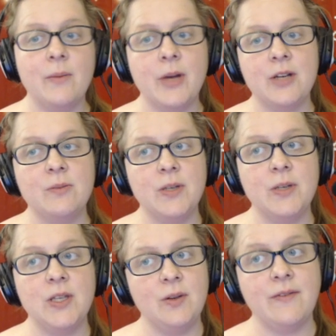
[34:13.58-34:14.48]
um, it
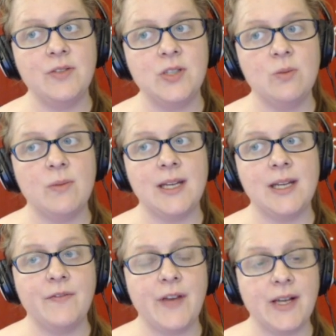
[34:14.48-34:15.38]
could be you have too
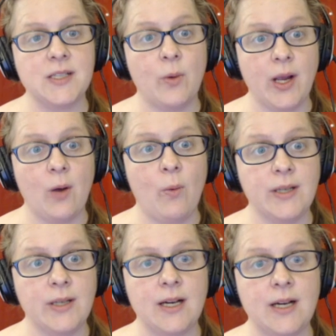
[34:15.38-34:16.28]
many effects going
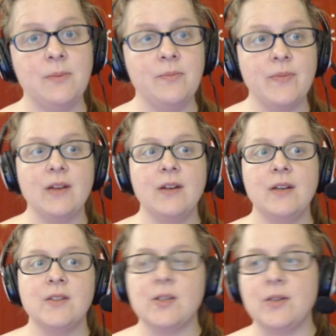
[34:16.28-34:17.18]
at one time.
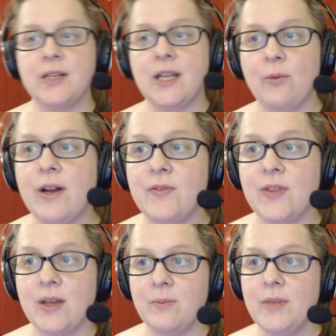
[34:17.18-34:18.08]
So to get
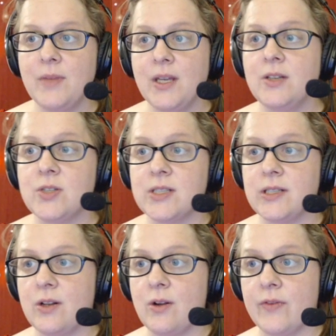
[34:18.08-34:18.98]
rid of them, you
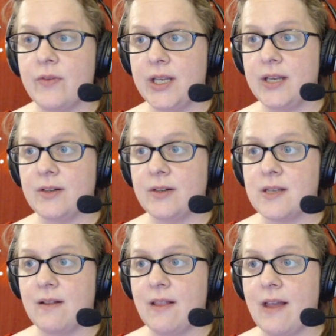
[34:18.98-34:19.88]
just look over
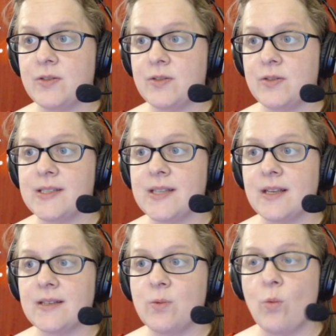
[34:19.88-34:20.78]
here to the left where it
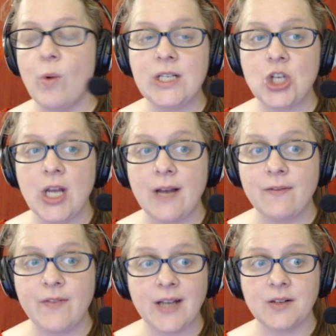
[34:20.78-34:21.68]
says which
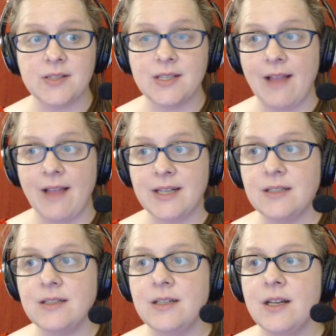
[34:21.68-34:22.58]
effects are
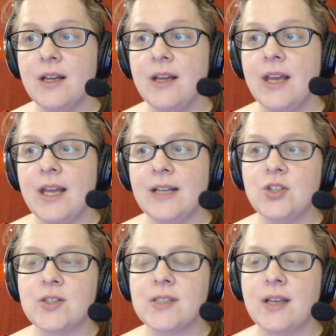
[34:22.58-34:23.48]
selected
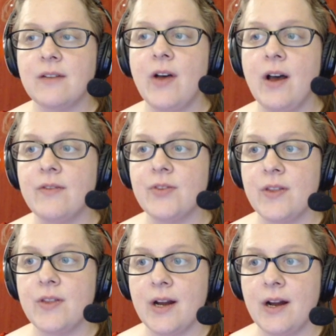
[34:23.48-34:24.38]
and just kind of
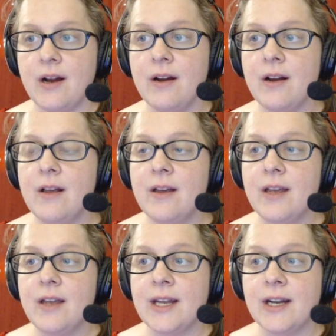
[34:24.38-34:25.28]
hover there
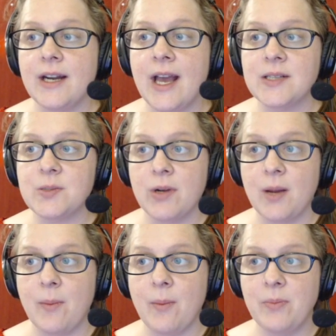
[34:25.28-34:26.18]
and an X
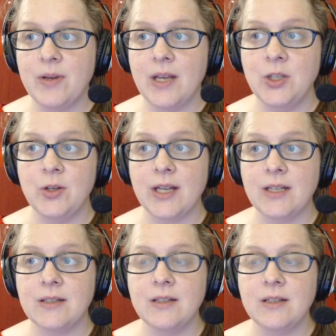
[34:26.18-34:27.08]
will come up and
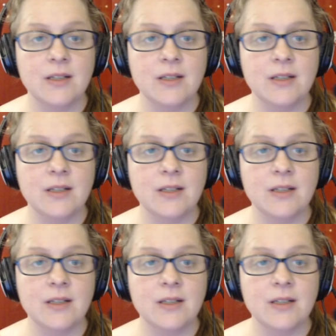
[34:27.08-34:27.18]
you can